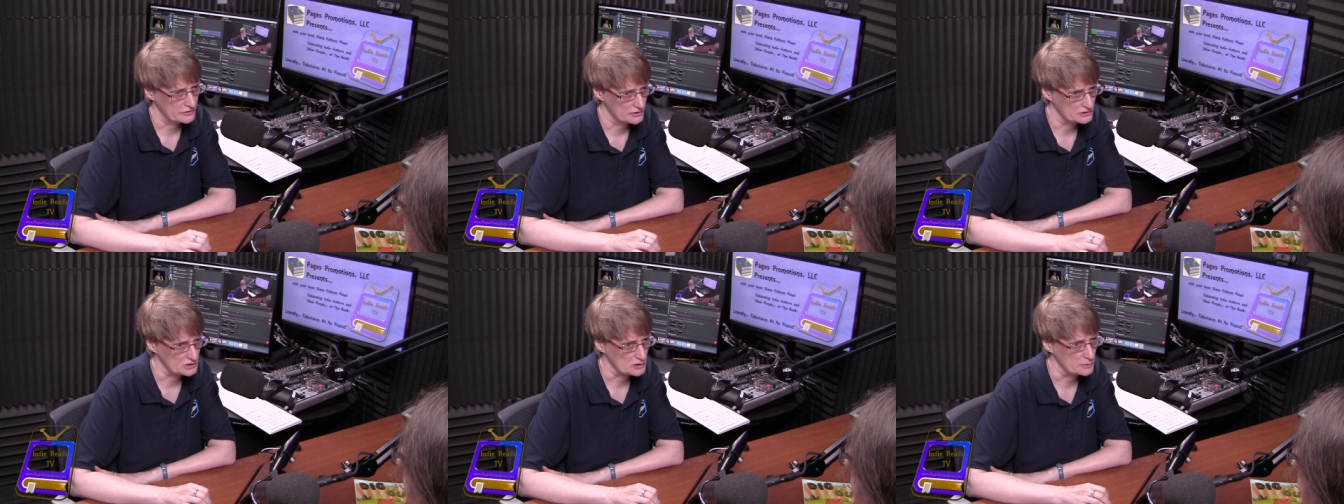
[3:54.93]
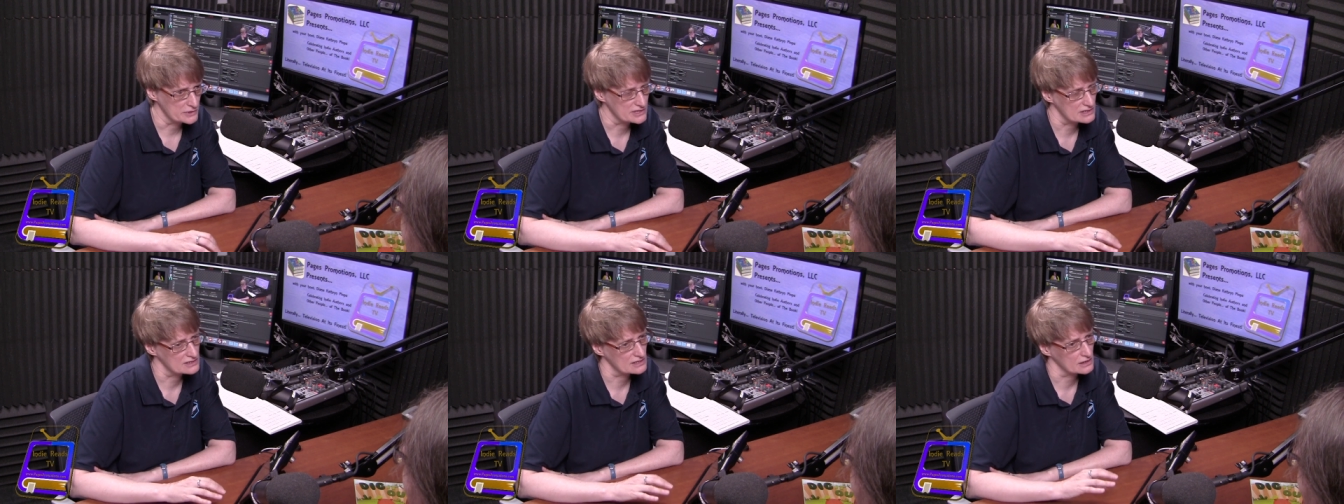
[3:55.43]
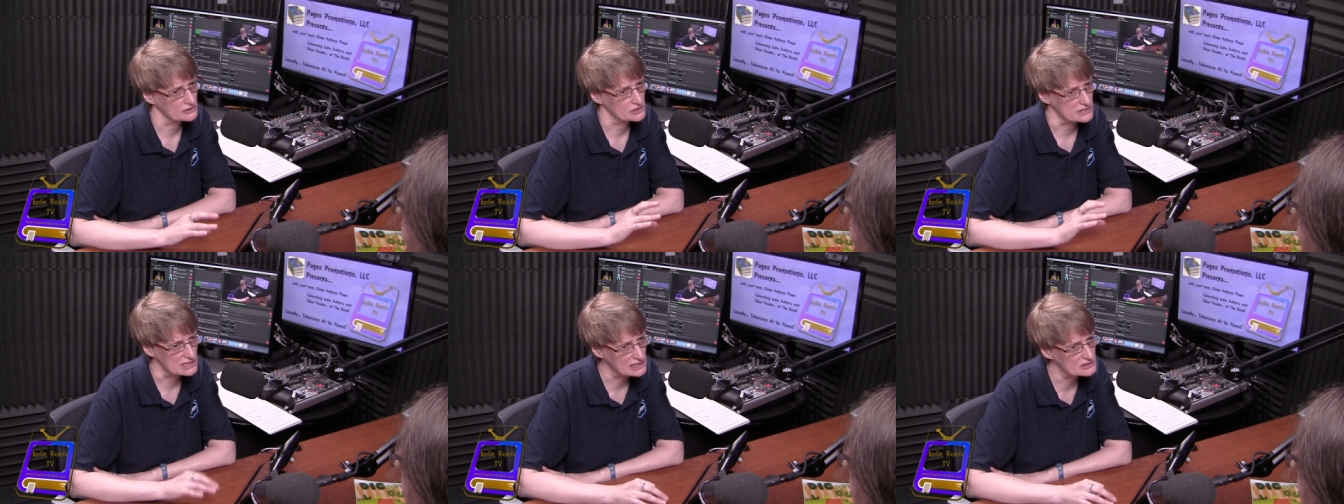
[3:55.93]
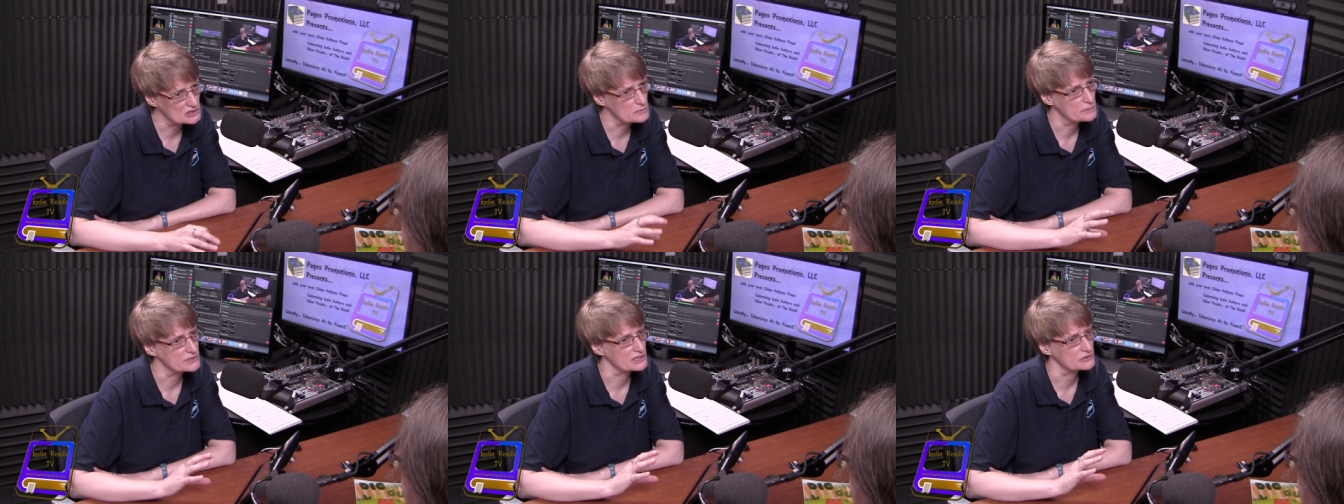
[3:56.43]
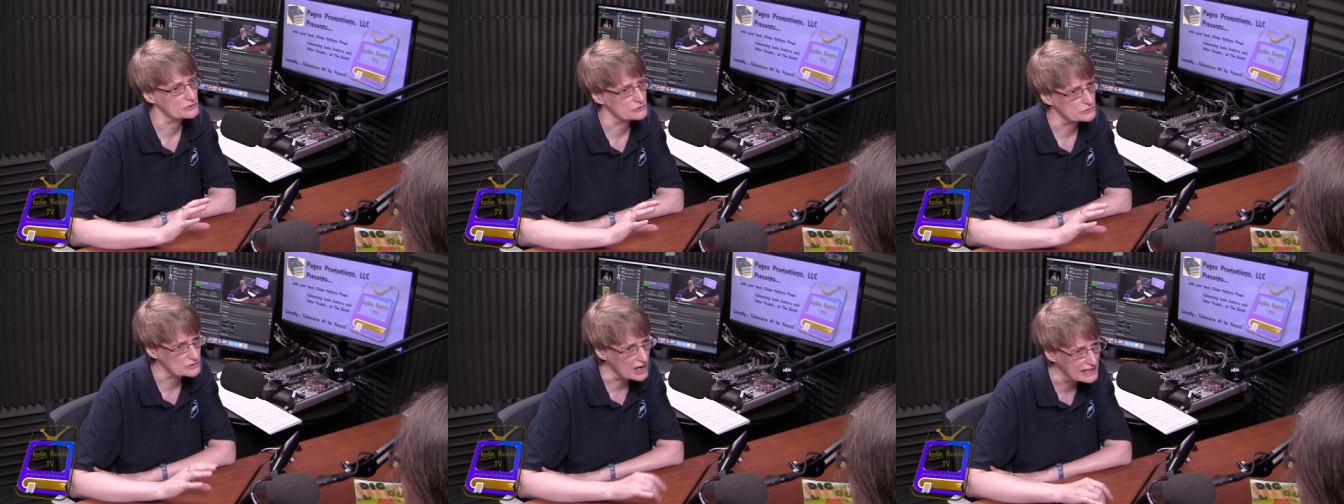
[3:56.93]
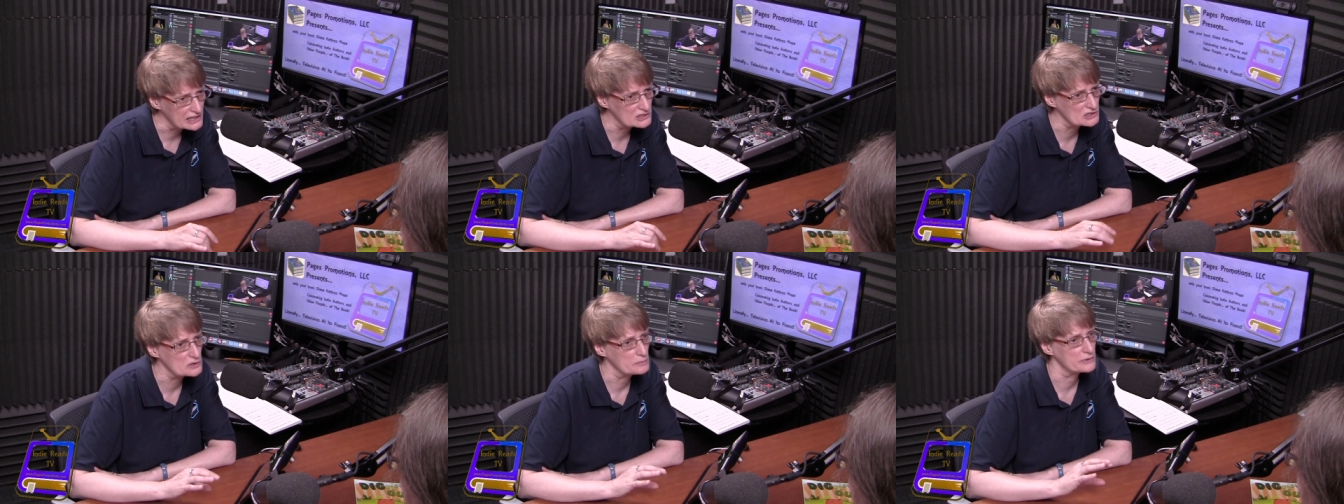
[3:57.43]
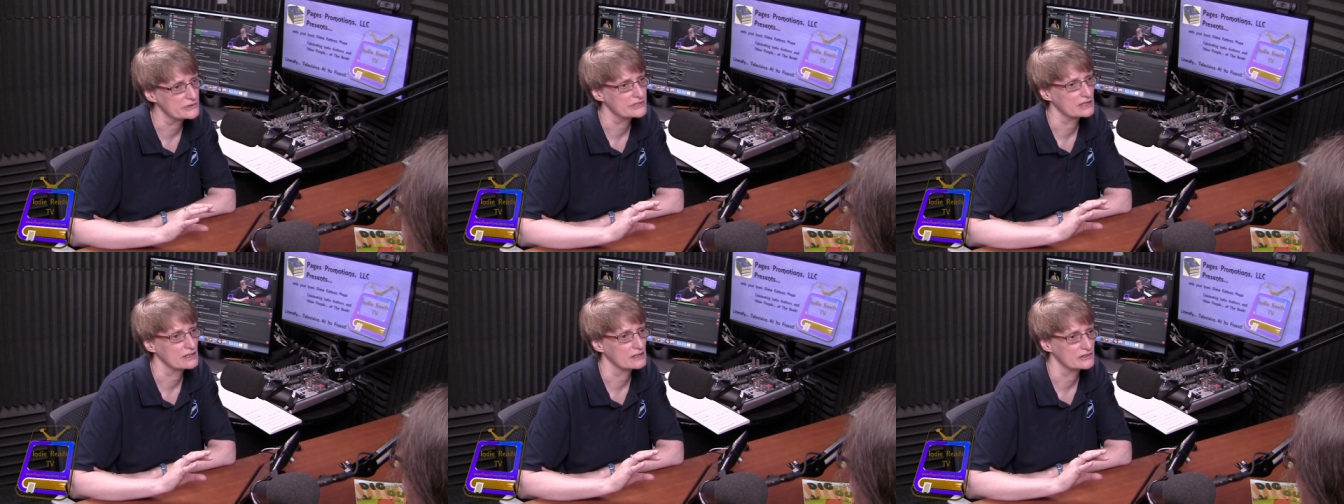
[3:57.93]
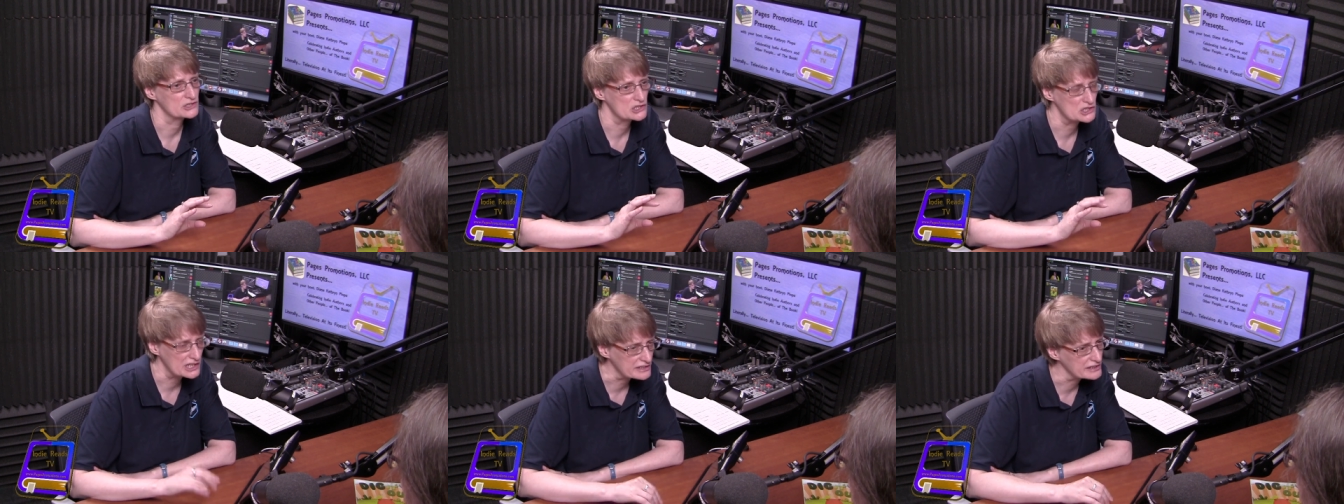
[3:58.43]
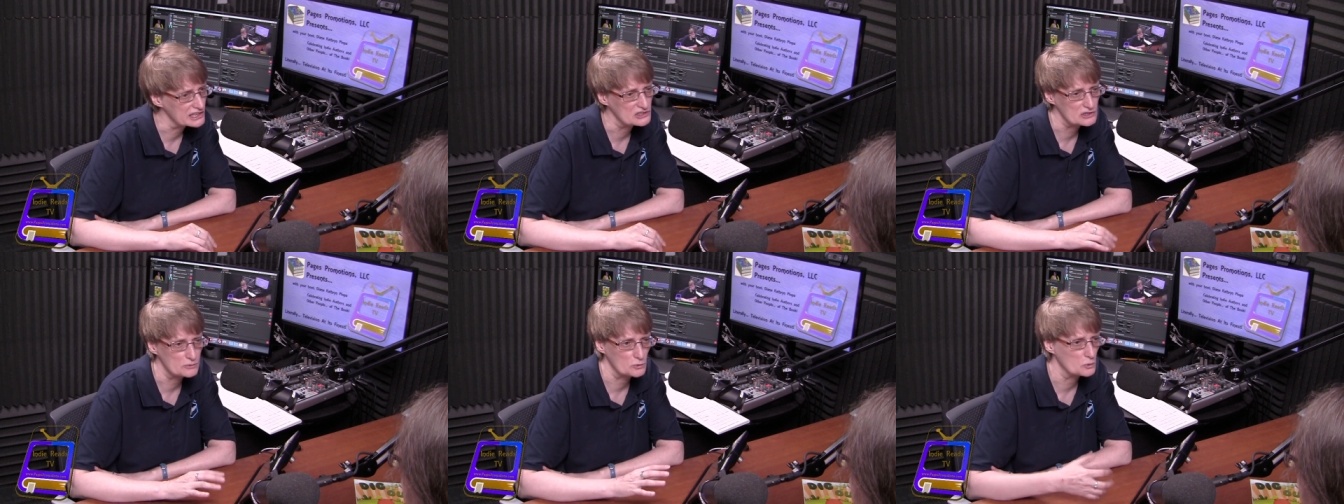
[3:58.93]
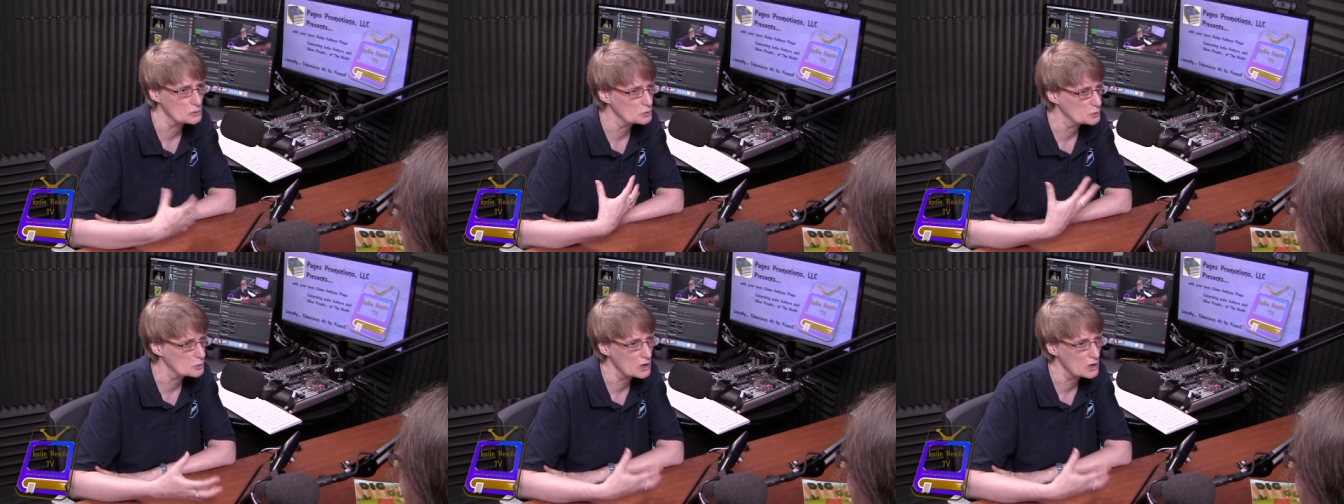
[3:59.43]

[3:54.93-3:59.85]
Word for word: group? Is this a critique group? Is it a writing group? Is it a sharing group? What